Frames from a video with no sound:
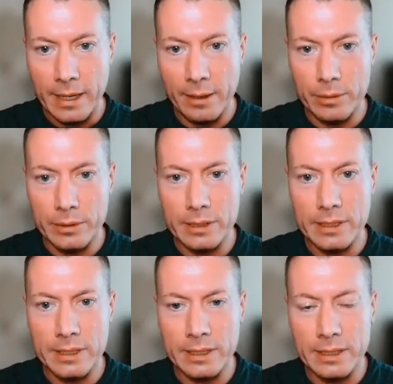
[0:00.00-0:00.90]
it was a
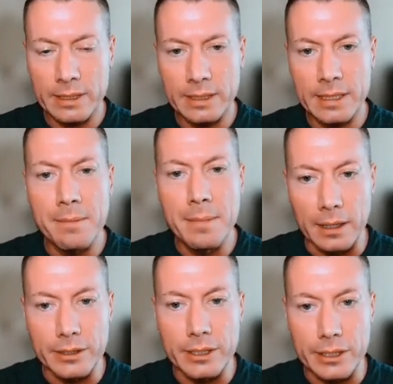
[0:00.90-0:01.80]

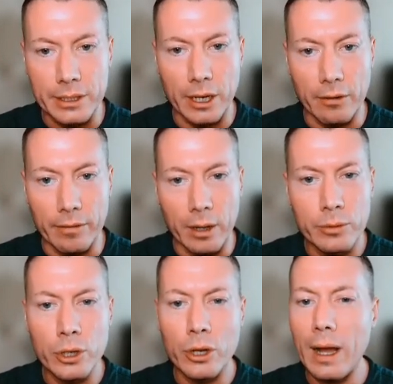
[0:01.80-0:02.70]
similar scenario,
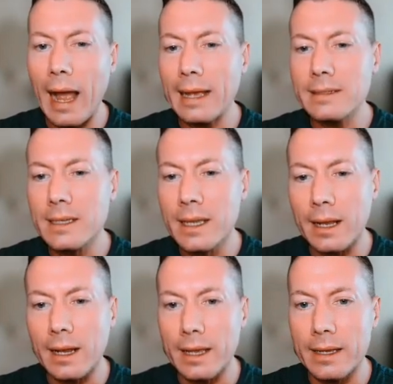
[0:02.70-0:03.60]
not as
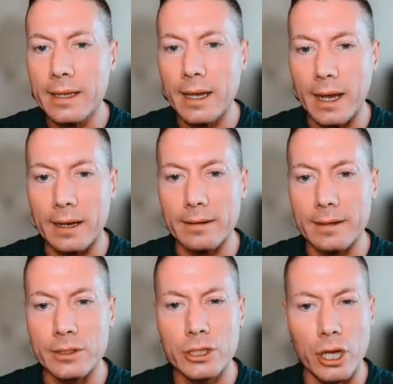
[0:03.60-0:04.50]
clear cut
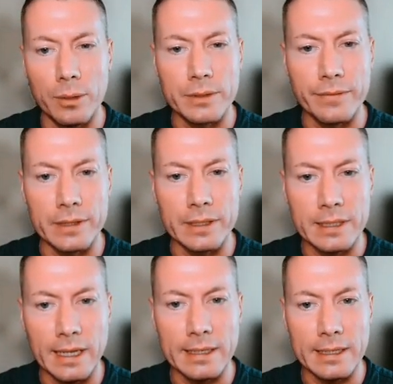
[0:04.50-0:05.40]
in terms of a
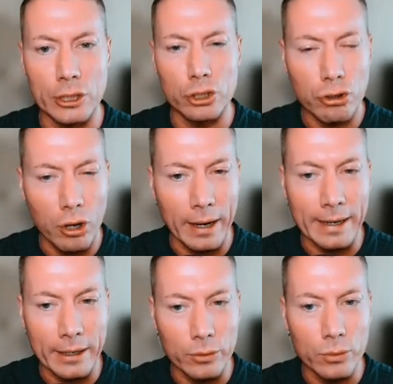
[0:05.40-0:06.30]
descending
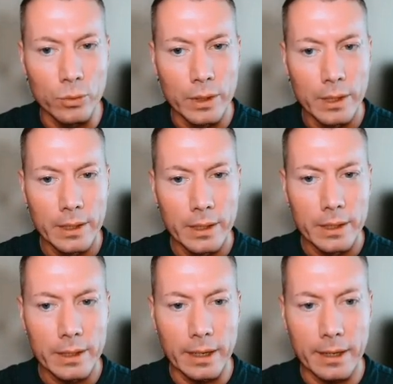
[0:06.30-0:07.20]
triangle.
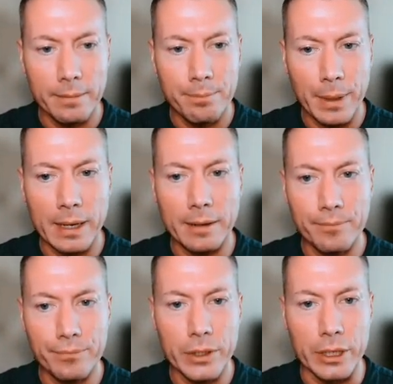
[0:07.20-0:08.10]
Yeah. But,
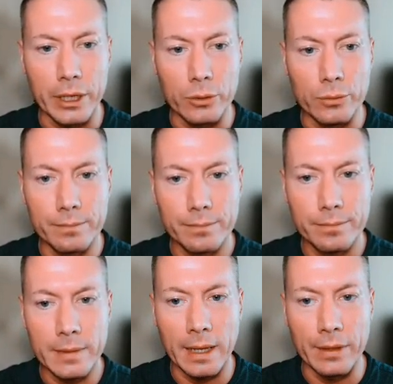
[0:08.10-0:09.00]
you know,
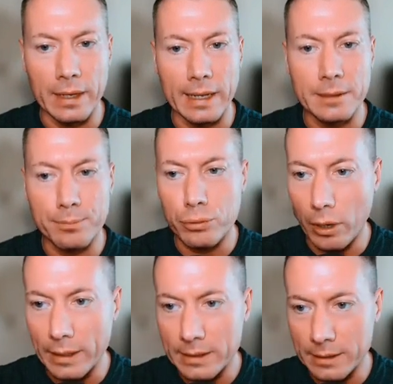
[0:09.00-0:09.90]
nonetheless,
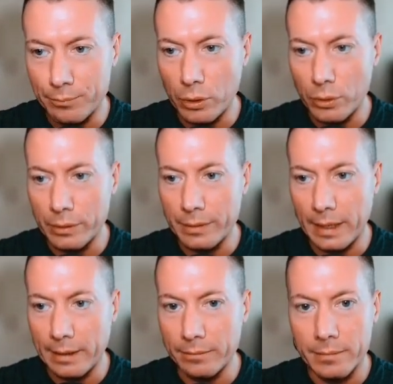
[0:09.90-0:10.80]
price had broken
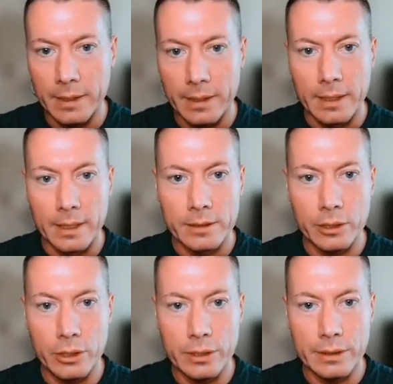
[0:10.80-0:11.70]
down.
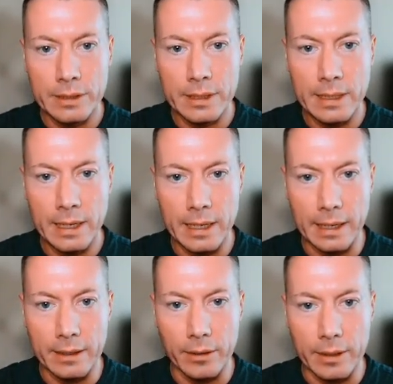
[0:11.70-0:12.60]
So you can see
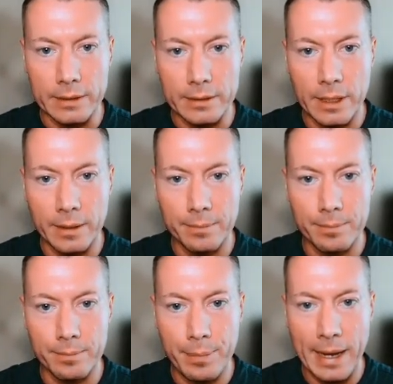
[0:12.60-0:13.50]
here, guys, yeah,
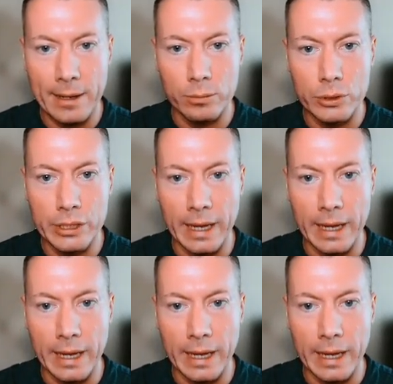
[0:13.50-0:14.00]
pound